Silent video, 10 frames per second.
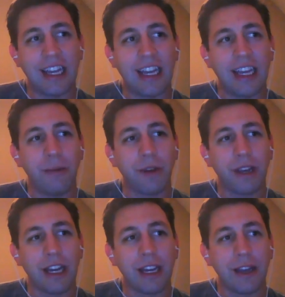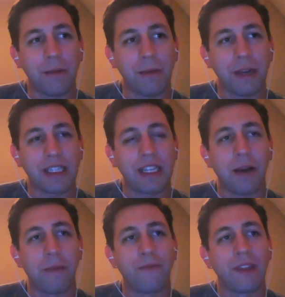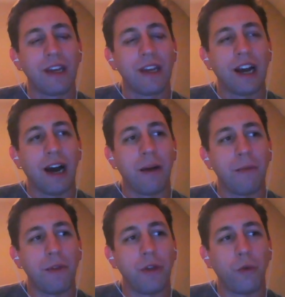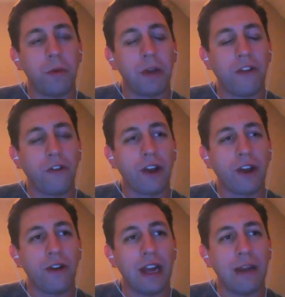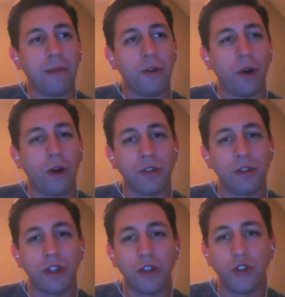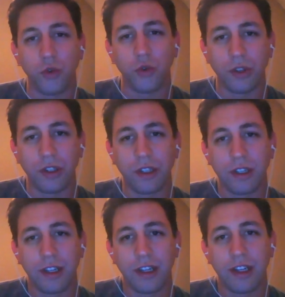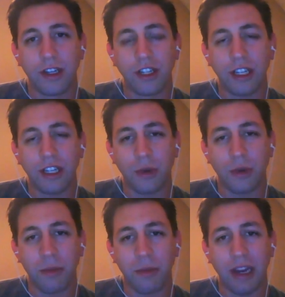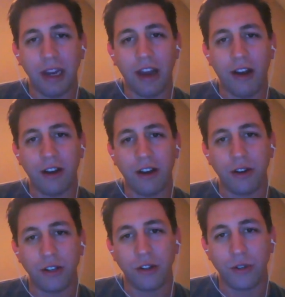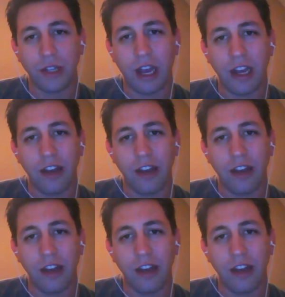keep getting mixed up. The woman, I forget her name, who owns the jewels, she's one of the main characters who's kind